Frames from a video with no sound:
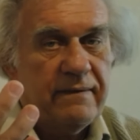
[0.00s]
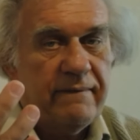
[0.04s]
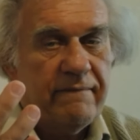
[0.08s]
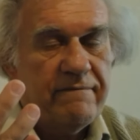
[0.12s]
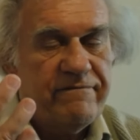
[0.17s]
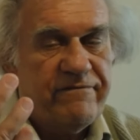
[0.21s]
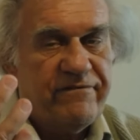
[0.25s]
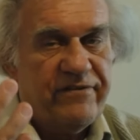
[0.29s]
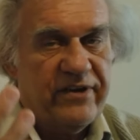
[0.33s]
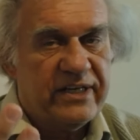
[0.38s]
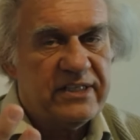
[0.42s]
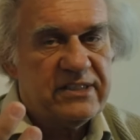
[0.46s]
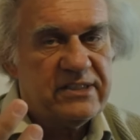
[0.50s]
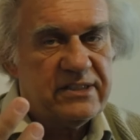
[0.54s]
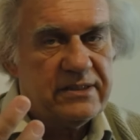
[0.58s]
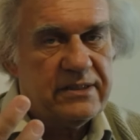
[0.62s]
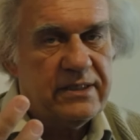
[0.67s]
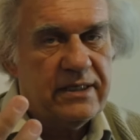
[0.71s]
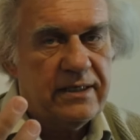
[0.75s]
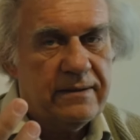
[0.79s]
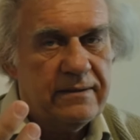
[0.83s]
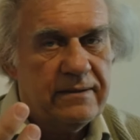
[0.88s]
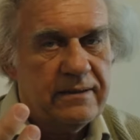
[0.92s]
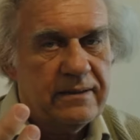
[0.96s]
fixed,
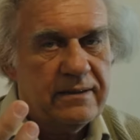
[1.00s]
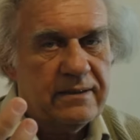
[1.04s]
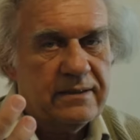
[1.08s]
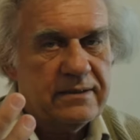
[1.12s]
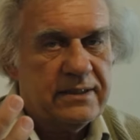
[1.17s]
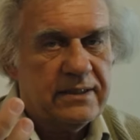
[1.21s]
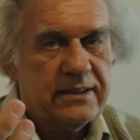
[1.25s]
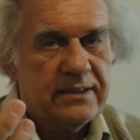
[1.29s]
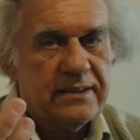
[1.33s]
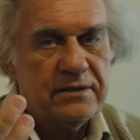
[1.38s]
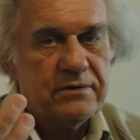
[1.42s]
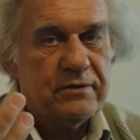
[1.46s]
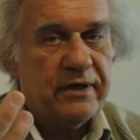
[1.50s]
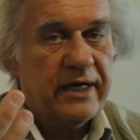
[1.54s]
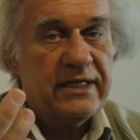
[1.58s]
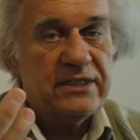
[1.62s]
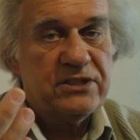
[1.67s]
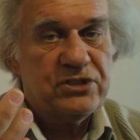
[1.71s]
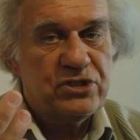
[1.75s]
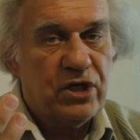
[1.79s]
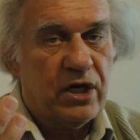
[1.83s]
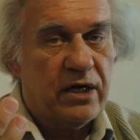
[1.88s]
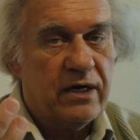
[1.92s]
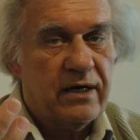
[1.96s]
you know, the
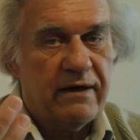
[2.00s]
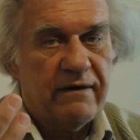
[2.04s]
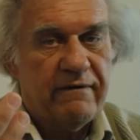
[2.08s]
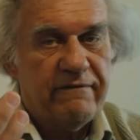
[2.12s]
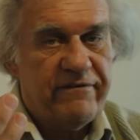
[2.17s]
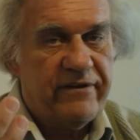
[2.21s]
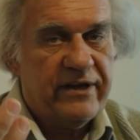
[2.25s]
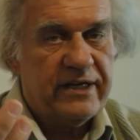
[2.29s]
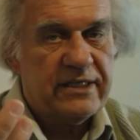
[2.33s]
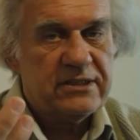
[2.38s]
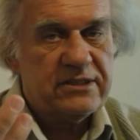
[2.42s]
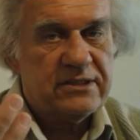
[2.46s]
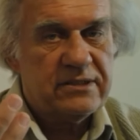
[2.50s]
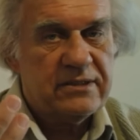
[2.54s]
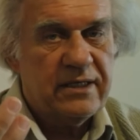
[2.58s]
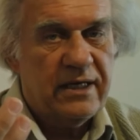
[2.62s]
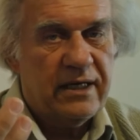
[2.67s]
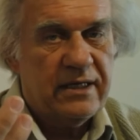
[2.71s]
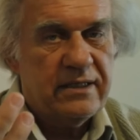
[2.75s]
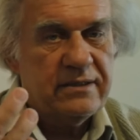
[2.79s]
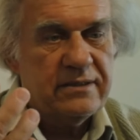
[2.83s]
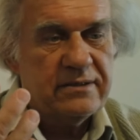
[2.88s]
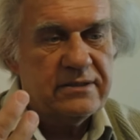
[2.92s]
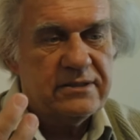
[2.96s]
grains are fixed.
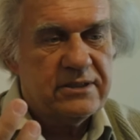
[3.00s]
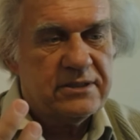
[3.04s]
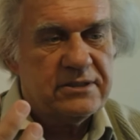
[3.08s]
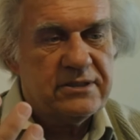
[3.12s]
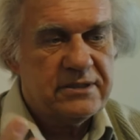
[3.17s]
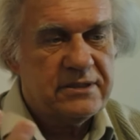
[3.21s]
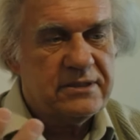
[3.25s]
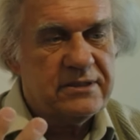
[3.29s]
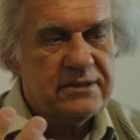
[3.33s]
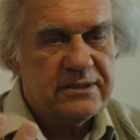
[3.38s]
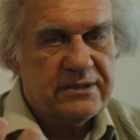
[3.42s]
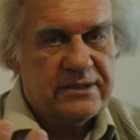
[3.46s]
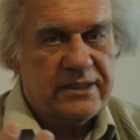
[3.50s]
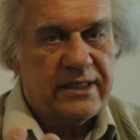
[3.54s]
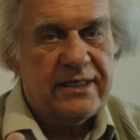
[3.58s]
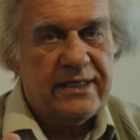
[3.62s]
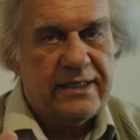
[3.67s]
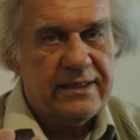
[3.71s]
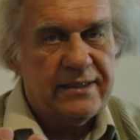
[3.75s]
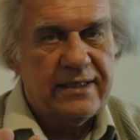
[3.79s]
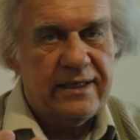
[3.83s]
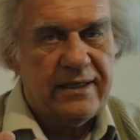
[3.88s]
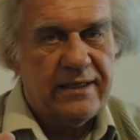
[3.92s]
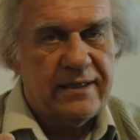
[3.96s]
They're just
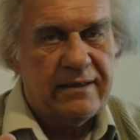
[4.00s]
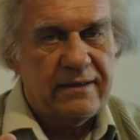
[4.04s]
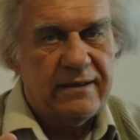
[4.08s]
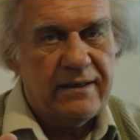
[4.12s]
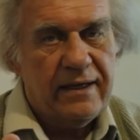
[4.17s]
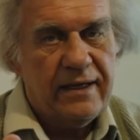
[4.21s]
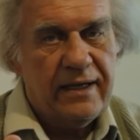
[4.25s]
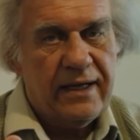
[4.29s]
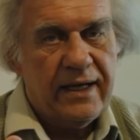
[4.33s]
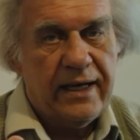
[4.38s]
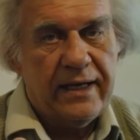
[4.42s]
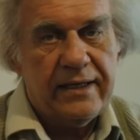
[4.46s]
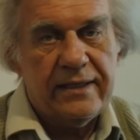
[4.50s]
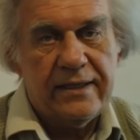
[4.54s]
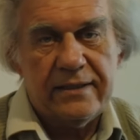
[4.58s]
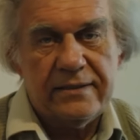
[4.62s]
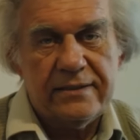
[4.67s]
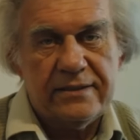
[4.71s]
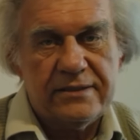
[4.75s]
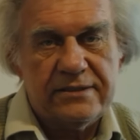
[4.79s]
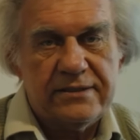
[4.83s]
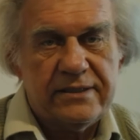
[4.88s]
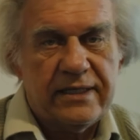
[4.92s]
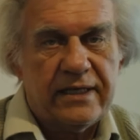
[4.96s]
sitting there. And
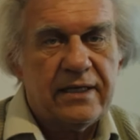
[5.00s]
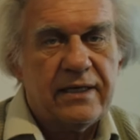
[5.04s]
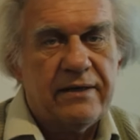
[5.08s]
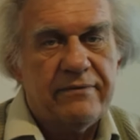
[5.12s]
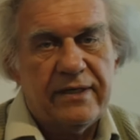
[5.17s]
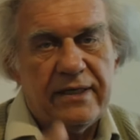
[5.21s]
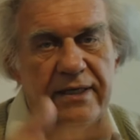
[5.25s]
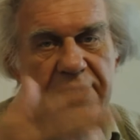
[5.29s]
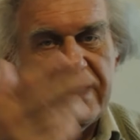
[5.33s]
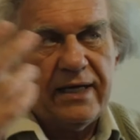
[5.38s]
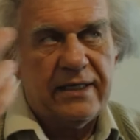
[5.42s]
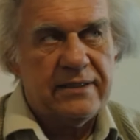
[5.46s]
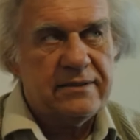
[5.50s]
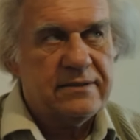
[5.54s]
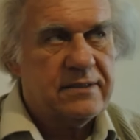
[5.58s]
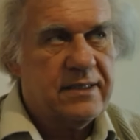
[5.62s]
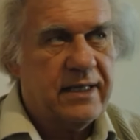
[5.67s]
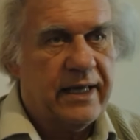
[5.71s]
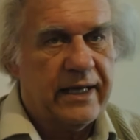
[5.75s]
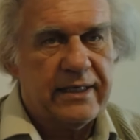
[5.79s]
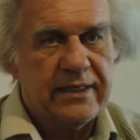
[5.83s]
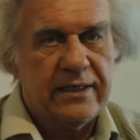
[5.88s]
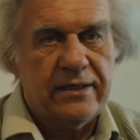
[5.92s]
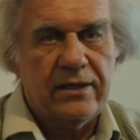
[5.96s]
others think of it as
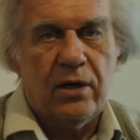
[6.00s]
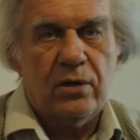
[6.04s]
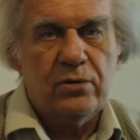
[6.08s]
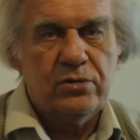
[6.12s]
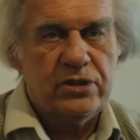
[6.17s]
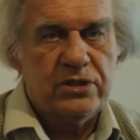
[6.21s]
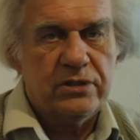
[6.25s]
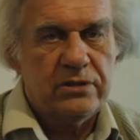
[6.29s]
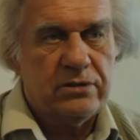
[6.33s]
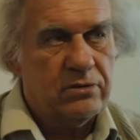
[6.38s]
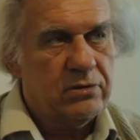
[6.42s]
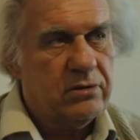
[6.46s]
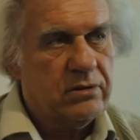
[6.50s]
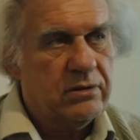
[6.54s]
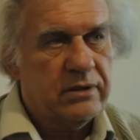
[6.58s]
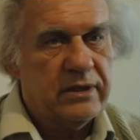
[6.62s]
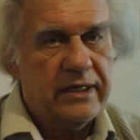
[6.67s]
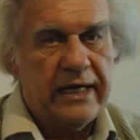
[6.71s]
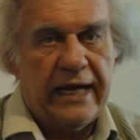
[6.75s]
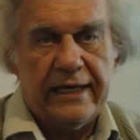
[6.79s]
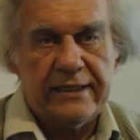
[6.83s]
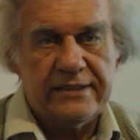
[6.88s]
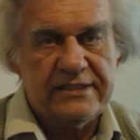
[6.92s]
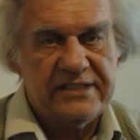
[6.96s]
like an ocean or
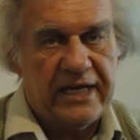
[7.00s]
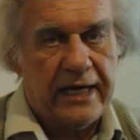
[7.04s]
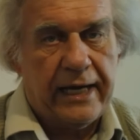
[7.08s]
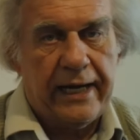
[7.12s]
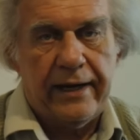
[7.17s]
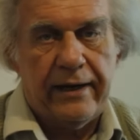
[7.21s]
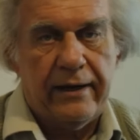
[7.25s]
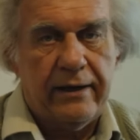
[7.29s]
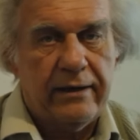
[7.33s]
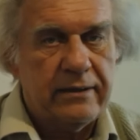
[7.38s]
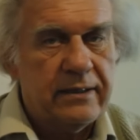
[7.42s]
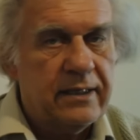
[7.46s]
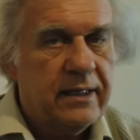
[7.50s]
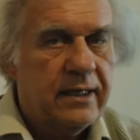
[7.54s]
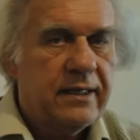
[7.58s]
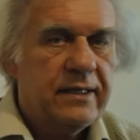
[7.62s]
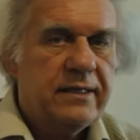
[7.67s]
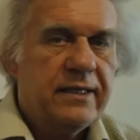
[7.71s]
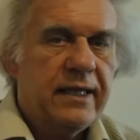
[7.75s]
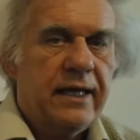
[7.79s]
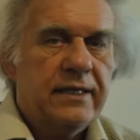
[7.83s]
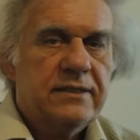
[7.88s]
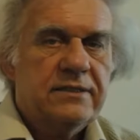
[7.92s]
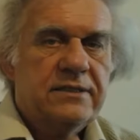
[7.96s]
as air
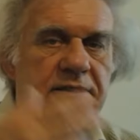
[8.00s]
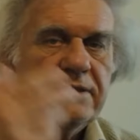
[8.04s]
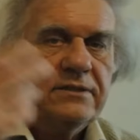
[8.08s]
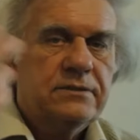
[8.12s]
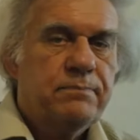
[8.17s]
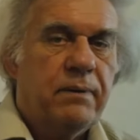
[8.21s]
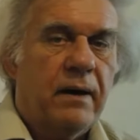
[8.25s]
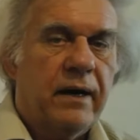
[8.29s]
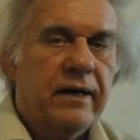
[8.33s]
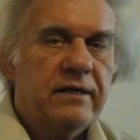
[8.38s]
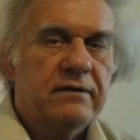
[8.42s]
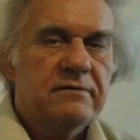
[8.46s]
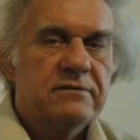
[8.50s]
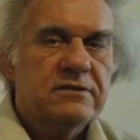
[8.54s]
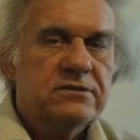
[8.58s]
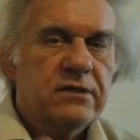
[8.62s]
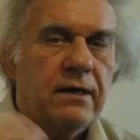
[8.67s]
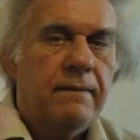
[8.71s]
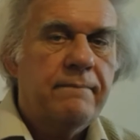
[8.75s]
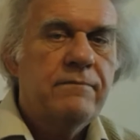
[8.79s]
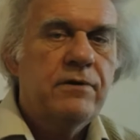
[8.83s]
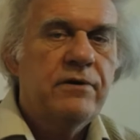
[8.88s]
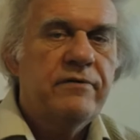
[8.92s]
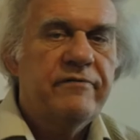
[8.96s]
that these particles
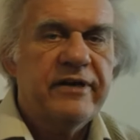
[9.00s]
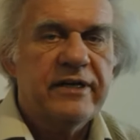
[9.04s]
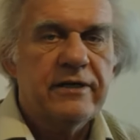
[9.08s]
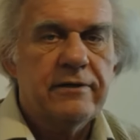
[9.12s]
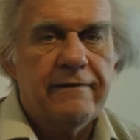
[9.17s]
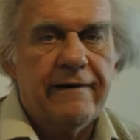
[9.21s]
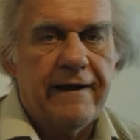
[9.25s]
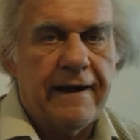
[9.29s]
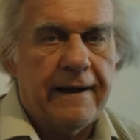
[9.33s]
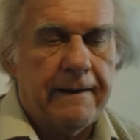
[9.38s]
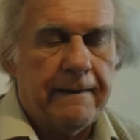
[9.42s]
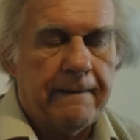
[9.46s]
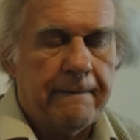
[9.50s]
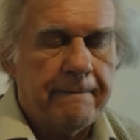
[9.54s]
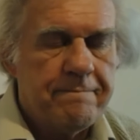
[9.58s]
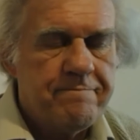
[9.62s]
are moving around.